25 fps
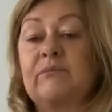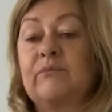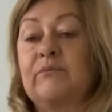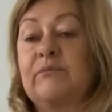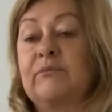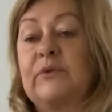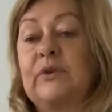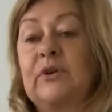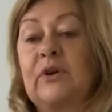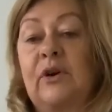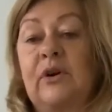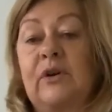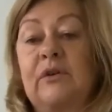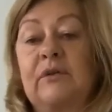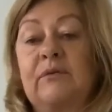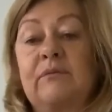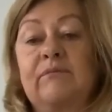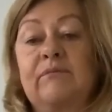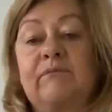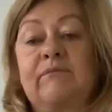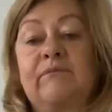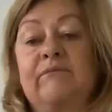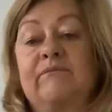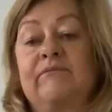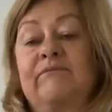you know,
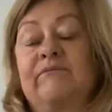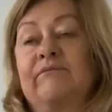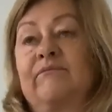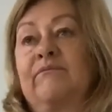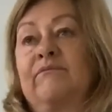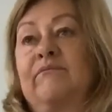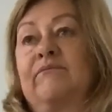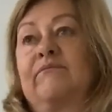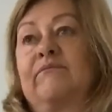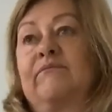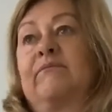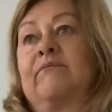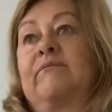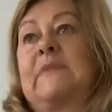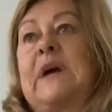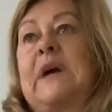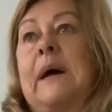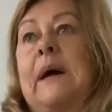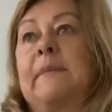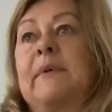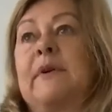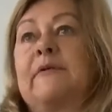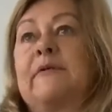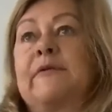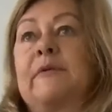
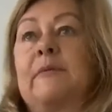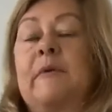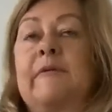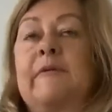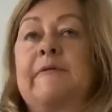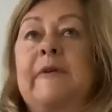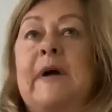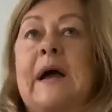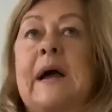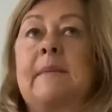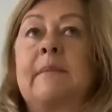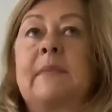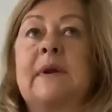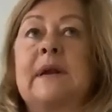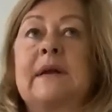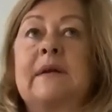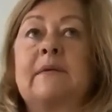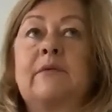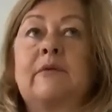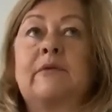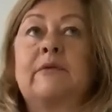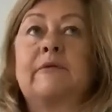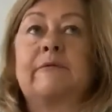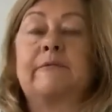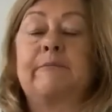coming from a family
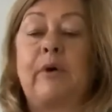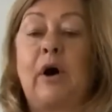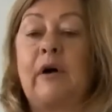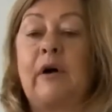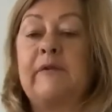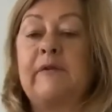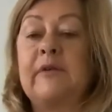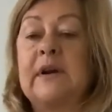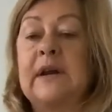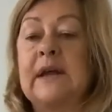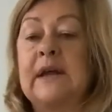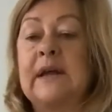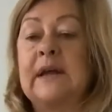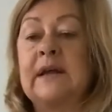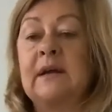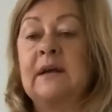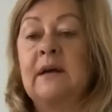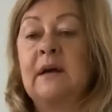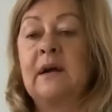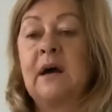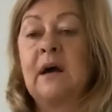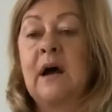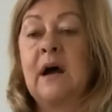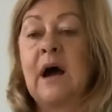with poverty,